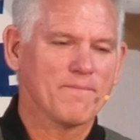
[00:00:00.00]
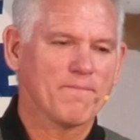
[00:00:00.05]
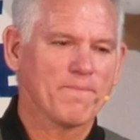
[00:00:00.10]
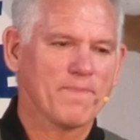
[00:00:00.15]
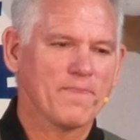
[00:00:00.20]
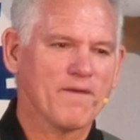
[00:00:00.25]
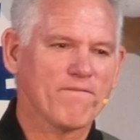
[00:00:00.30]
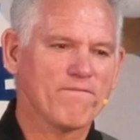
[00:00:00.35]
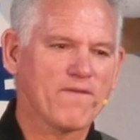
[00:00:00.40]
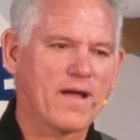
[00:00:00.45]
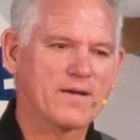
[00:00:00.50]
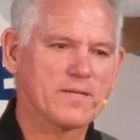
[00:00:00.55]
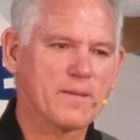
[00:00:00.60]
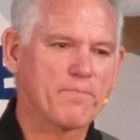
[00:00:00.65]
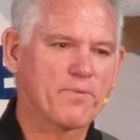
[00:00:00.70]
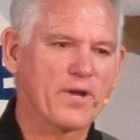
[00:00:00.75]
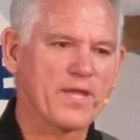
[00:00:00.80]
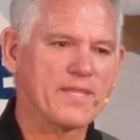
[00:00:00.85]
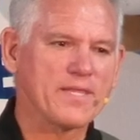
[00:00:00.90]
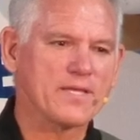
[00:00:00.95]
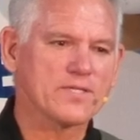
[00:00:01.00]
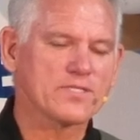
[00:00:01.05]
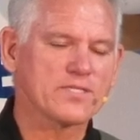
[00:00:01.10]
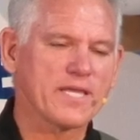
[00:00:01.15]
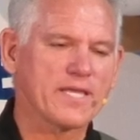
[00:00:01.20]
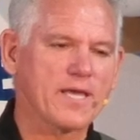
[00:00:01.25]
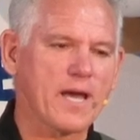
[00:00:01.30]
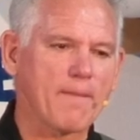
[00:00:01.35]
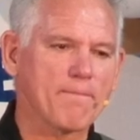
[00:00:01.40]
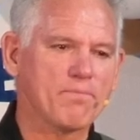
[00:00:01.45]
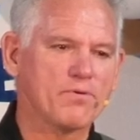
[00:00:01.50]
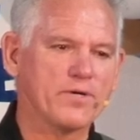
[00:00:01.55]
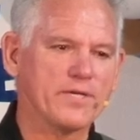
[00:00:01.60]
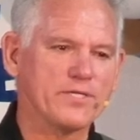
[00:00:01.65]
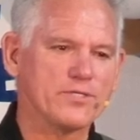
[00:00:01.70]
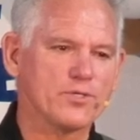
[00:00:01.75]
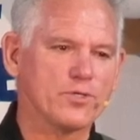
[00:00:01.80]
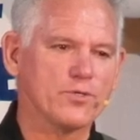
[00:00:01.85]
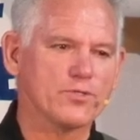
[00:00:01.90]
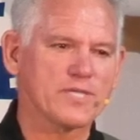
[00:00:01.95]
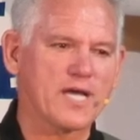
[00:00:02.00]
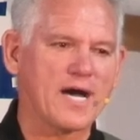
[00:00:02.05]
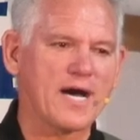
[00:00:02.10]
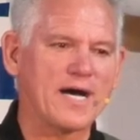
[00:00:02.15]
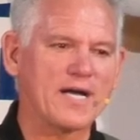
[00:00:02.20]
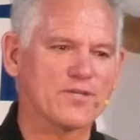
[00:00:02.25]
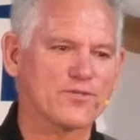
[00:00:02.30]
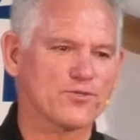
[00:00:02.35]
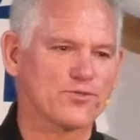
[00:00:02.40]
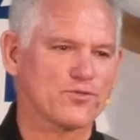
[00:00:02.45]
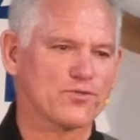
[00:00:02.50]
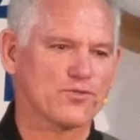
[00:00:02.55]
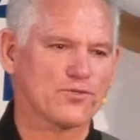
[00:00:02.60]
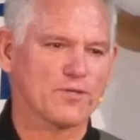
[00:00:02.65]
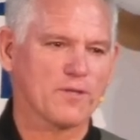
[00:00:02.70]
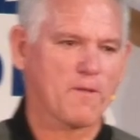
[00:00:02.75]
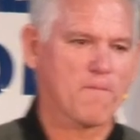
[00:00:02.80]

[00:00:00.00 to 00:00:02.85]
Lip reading: Now finally pray this. Say, God, please use us.